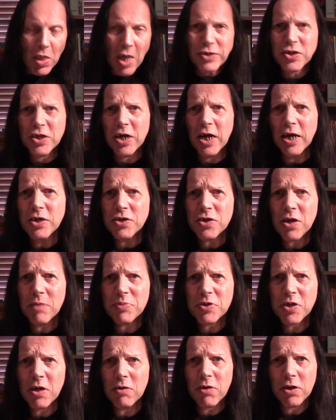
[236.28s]
today's
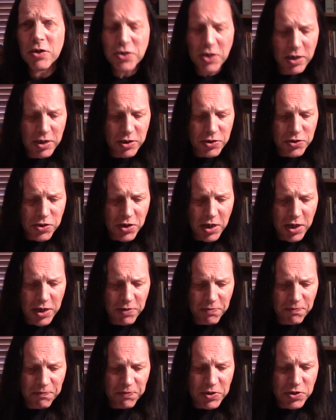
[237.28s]
episode, like I said,
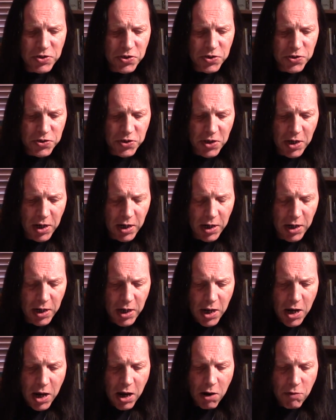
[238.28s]
it features
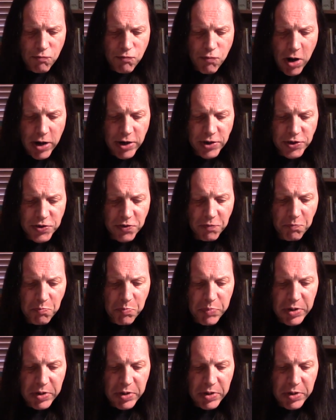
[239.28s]
a range of